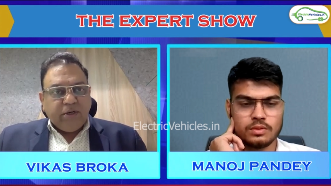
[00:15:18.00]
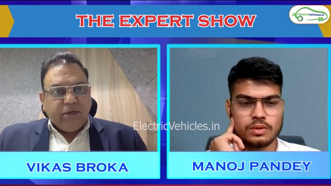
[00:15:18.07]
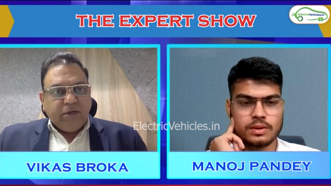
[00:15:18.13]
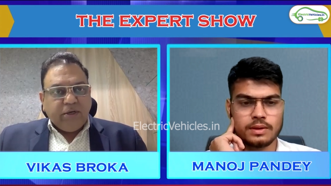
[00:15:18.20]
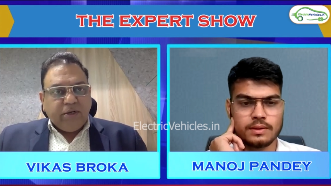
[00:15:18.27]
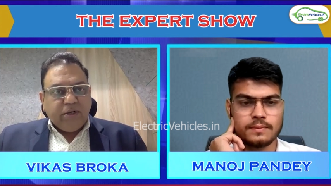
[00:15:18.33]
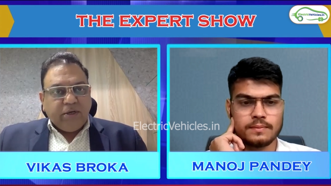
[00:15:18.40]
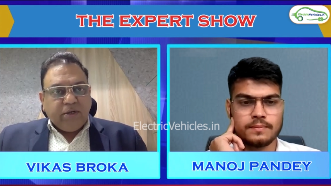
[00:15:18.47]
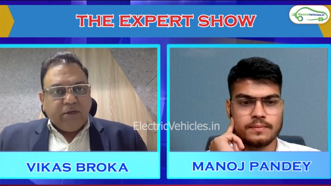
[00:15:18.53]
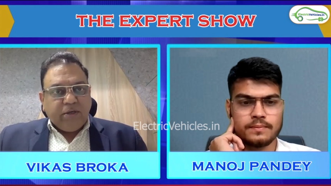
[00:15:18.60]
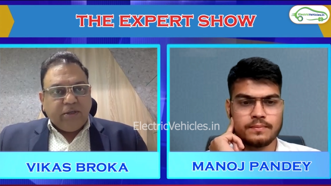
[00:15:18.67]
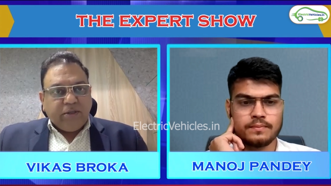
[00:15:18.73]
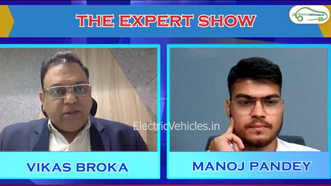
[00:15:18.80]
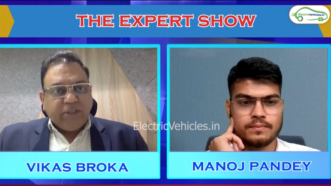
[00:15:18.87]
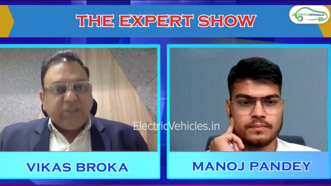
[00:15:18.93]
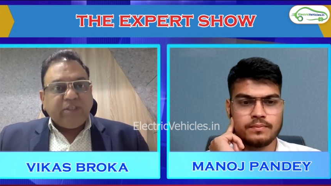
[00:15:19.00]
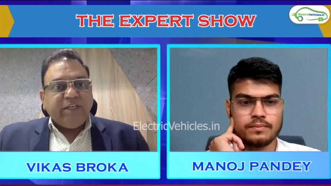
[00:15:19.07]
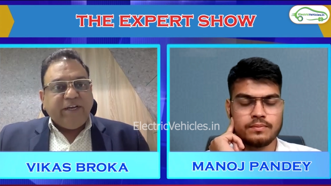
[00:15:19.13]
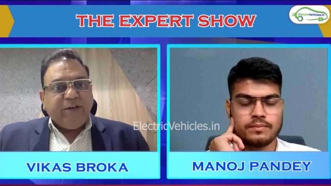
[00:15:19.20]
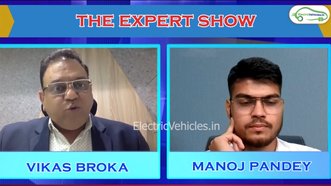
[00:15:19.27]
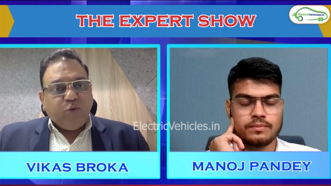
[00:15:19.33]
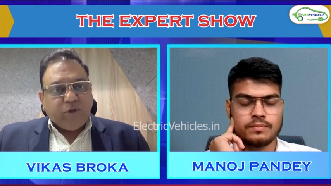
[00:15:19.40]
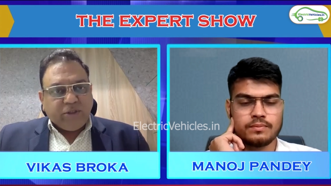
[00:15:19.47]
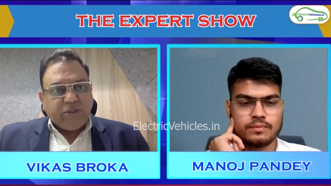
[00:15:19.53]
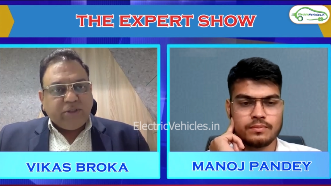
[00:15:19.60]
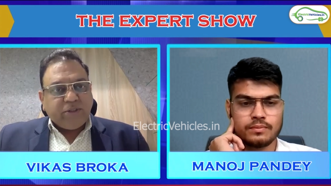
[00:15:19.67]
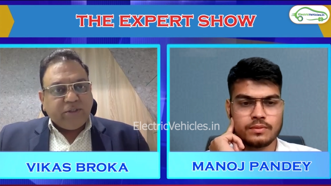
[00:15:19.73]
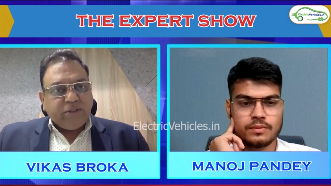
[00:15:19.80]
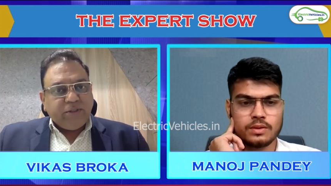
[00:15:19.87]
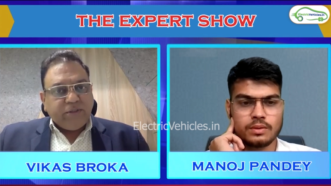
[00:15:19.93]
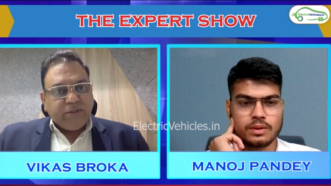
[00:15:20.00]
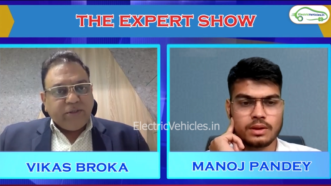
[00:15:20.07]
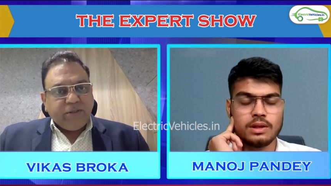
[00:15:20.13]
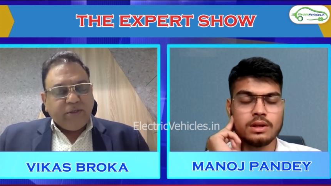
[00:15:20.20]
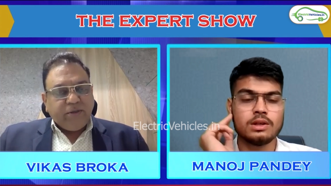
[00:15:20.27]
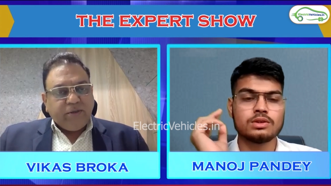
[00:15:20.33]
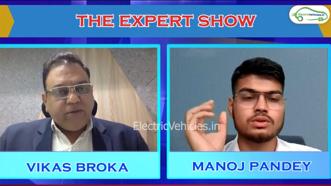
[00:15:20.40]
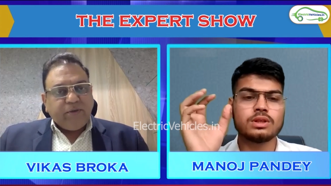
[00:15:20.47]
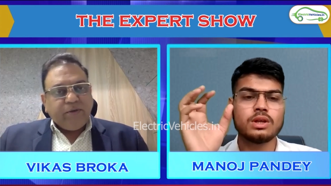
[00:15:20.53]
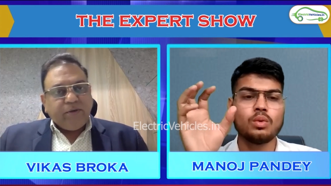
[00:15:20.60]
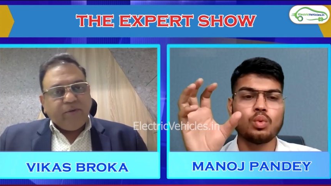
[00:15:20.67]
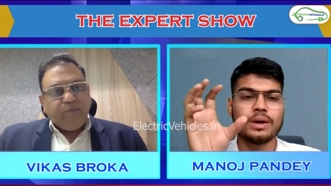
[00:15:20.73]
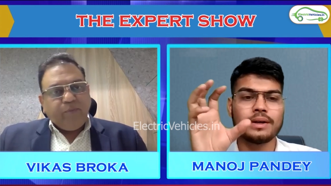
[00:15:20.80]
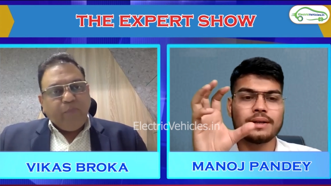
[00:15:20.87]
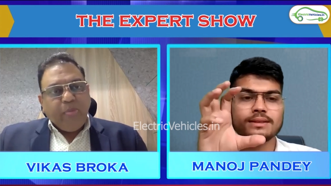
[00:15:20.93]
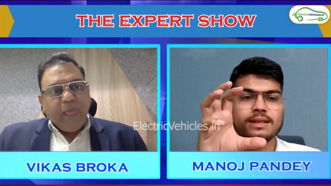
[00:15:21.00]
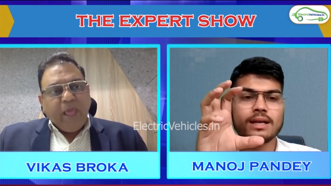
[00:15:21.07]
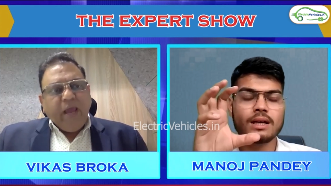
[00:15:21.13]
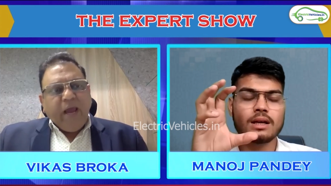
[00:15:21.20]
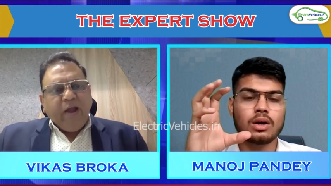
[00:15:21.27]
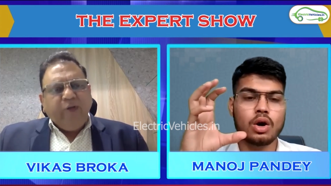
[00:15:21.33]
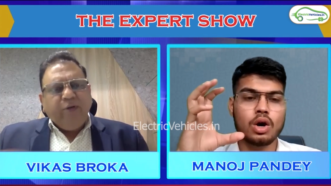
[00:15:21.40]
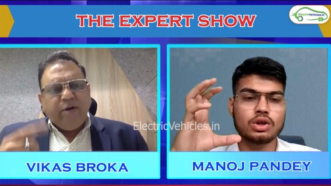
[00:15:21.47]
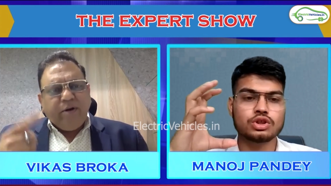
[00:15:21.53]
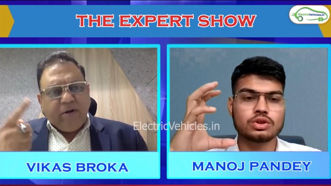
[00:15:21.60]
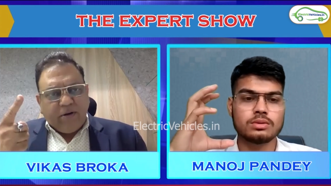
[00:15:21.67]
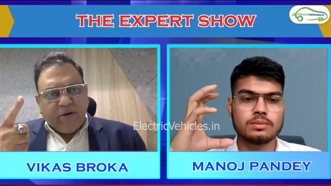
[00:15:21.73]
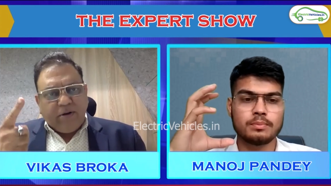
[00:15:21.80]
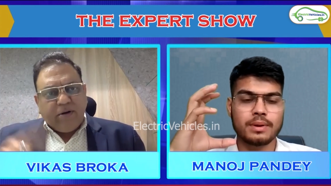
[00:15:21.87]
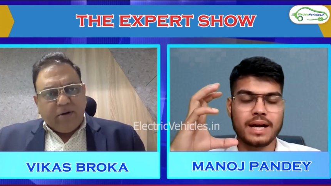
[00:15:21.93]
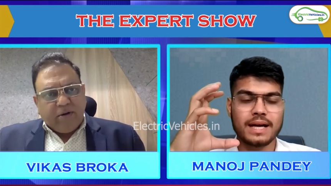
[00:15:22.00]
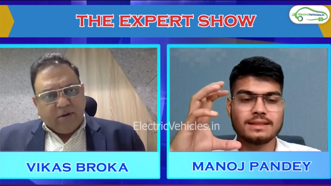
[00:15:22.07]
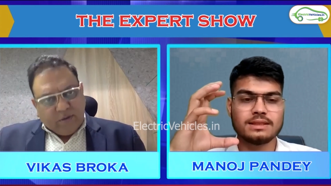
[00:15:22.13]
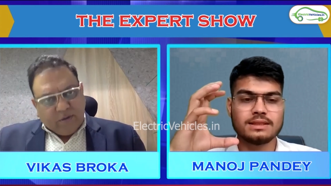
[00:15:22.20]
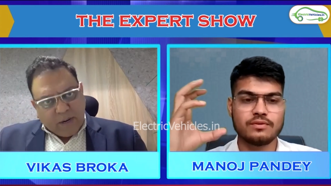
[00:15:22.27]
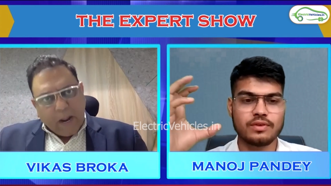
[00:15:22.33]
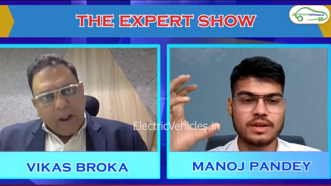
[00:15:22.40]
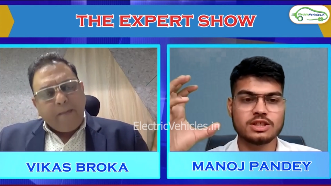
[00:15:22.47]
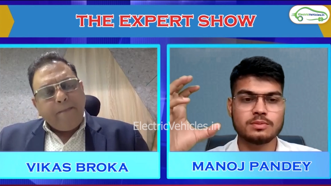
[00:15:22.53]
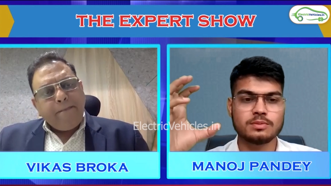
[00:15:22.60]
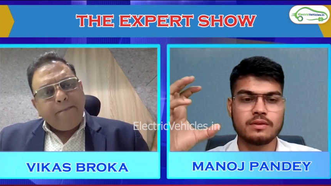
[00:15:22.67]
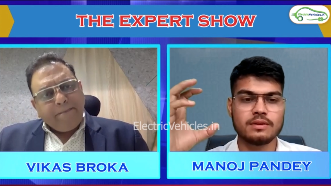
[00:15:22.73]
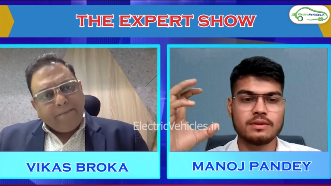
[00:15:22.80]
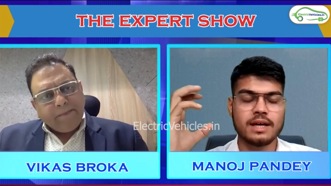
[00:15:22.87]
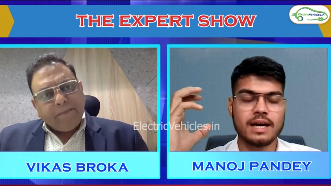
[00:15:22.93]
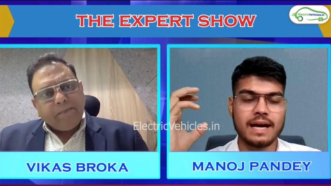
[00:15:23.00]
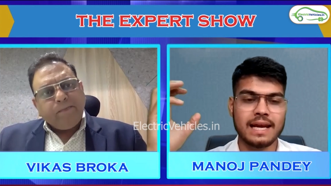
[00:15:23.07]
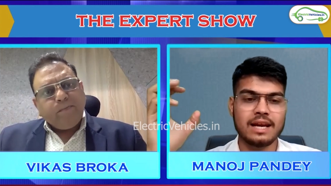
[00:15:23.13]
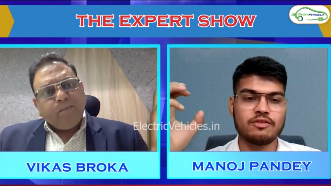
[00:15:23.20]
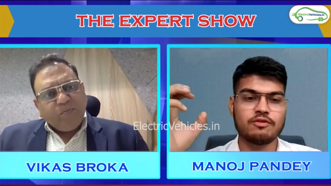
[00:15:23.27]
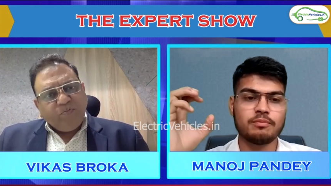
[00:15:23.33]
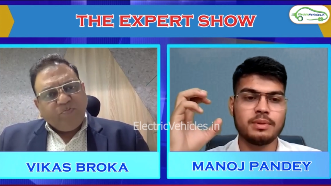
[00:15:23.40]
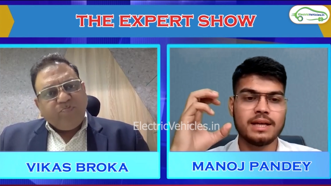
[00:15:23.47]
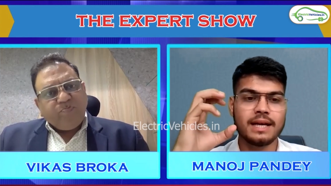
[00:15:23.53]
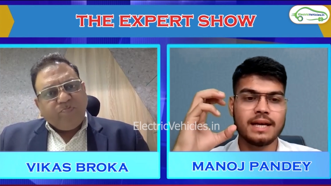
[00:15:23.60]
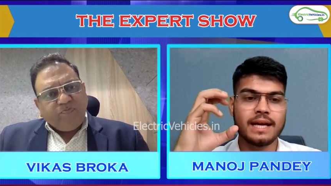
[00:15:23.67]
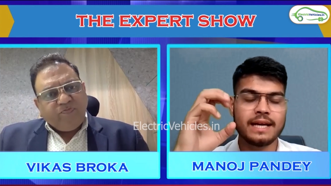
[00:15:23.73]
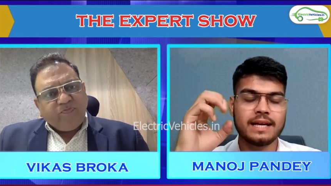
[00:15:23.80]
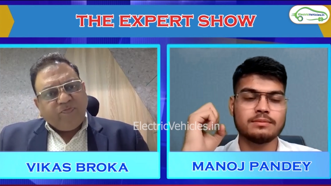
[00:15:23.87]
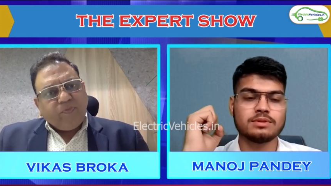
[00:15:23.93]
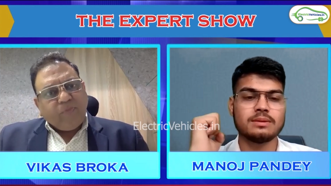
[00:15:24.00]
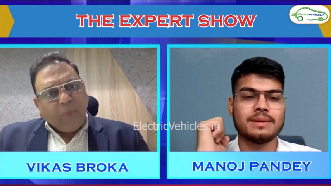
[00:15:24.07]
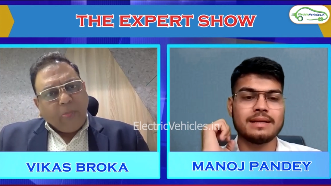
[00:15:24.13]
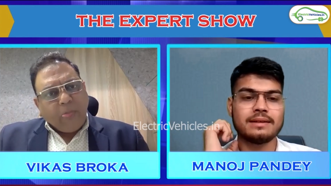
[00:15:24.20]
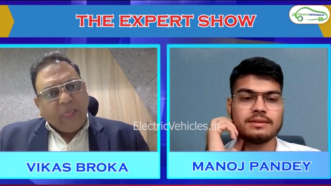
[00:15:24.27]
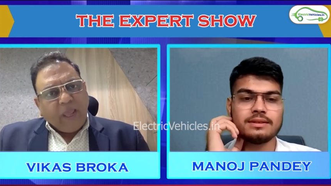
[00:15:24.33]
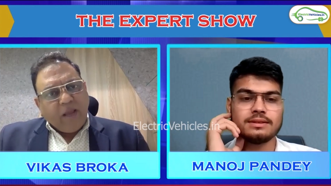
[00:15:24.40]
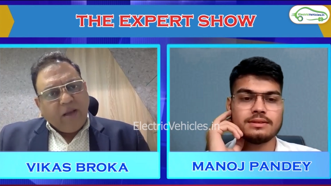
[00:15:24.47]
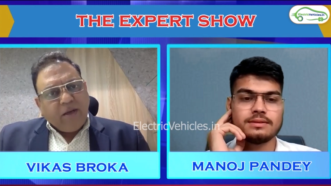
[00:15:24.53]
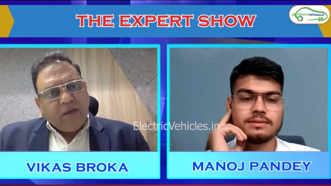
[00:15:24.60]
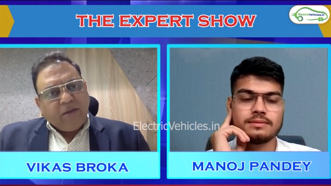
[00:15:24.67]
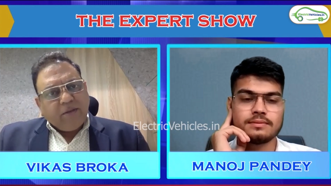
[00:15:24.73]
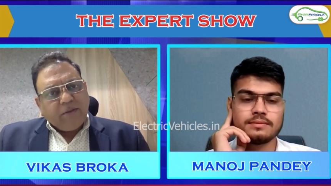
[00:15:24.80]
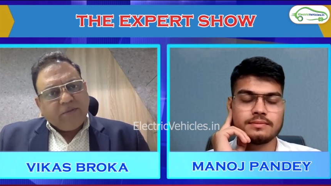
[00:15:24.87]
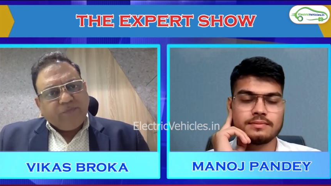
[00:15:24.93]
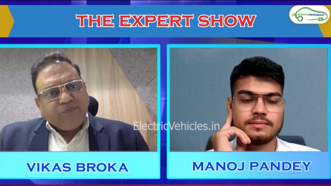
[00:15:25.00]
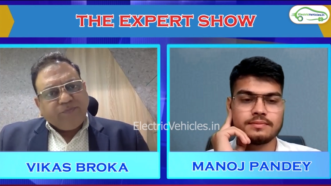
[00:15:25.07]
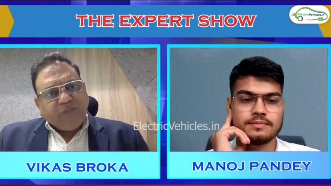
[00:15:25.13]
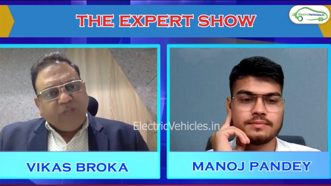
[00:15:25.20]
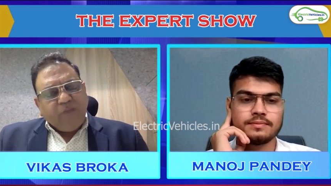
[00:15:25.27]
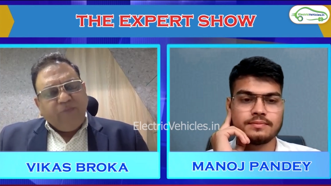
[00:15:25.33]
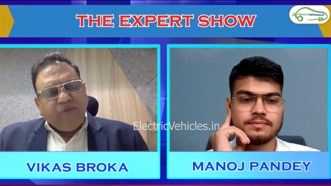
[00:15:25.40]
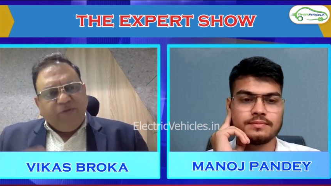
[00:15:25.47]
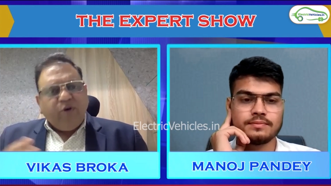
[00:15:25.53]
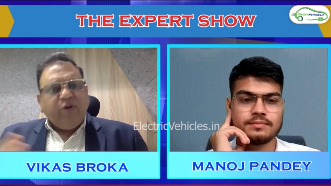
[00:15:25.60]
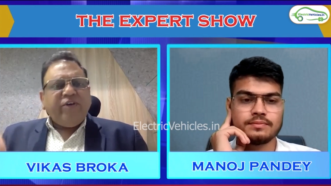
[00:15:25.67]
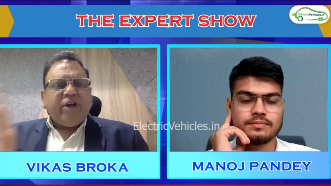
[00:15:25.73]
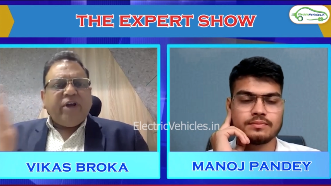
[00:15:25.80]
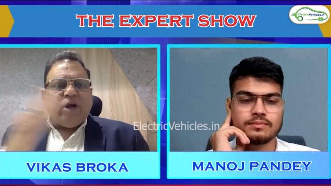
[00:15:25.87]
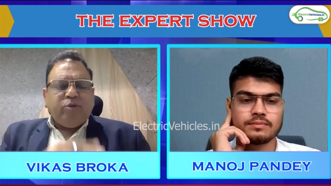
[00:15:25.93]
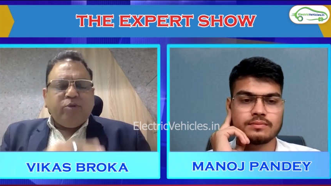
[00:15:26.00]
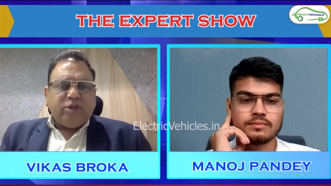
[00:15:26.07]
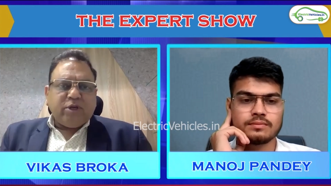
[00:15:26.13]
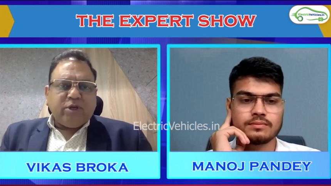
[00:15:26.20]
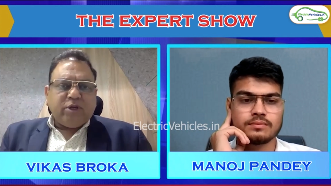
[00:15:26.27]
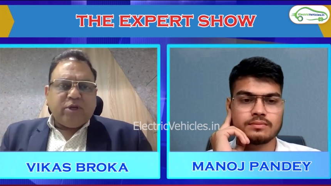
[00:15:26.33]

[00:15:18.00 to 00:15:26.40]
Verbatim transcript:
Speaker 1: Okay. This is ignorance. Okay.
Speaker 2: So sir, what is the cost price difference between the L F P and N M C batteries?
Speaker 1: Before we come to the